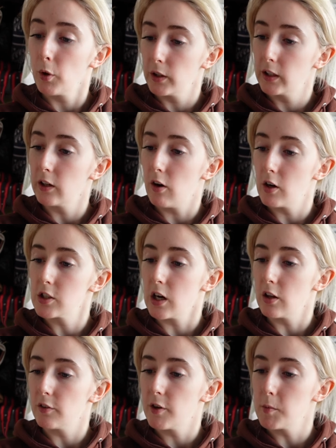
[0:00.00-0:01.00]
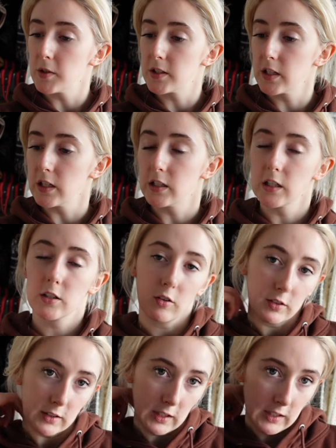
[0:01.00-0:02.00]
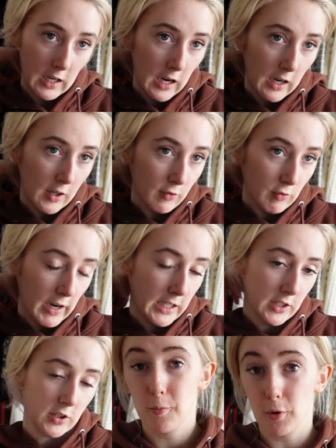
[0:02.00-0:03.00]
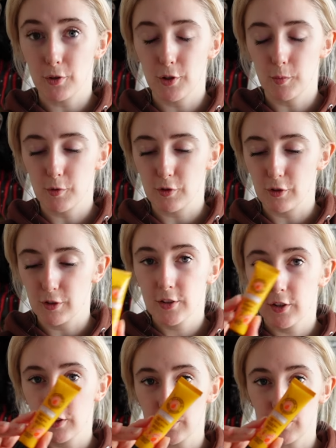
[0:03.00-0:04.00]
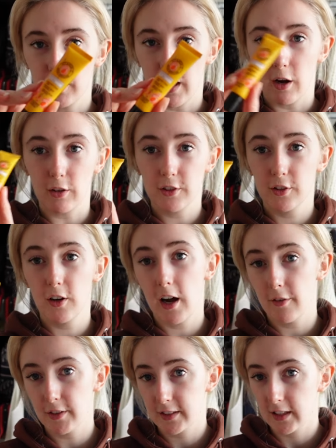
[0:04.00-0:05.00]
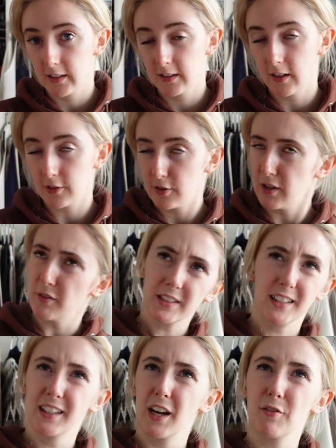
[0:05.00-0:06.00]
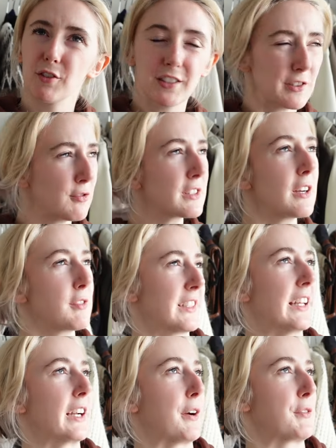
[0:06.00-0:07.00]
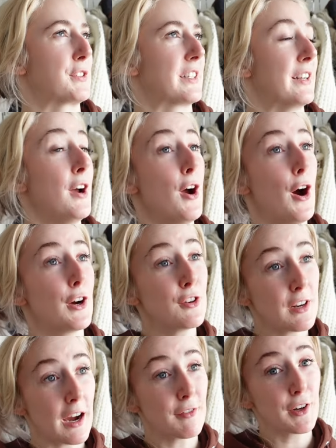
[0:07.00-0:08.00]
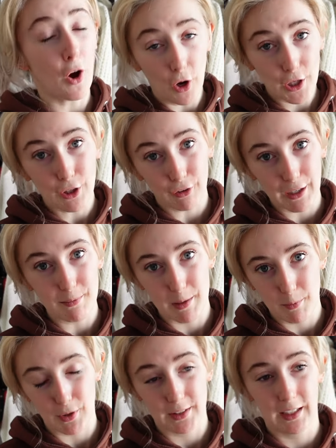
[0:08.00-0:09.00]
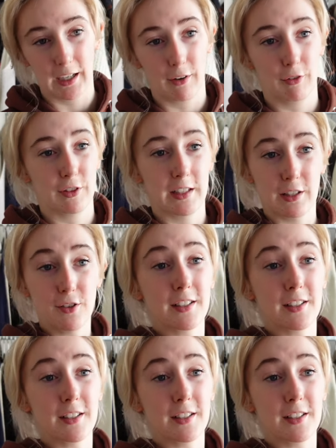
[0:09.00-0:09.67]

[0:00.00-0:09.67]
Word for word: brightening eye gel, the vitamin C detox skincare range by Superdrug. So I'm gonna try that out because I don't have a skin I don't have a skincare routine. Of course I have a skincare routine. I don't have an eye cream in my skincare routine. You